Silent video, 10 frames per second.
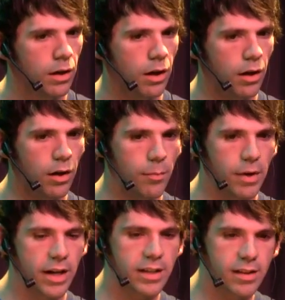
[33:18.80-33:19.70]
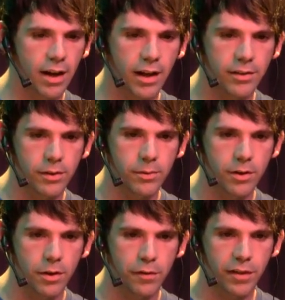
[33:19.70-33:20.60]
I don't
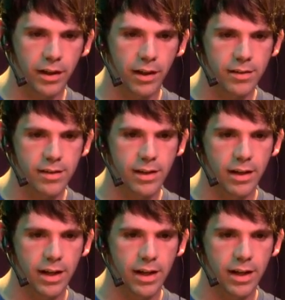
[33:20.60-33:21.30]
know if it cuts it.